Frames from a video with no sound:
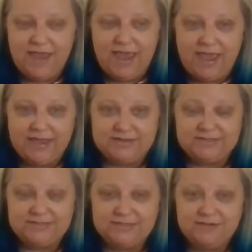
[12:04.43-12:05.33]

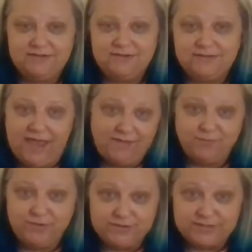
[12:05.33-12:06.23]
and they haven't
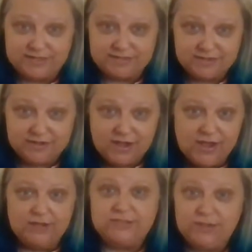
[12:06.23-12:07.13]
produced it.
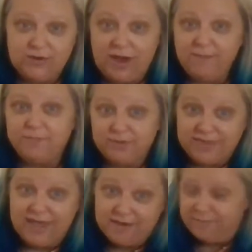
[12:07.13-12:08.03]
So I'm going to put
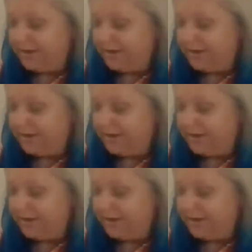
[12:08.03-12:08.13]
that in my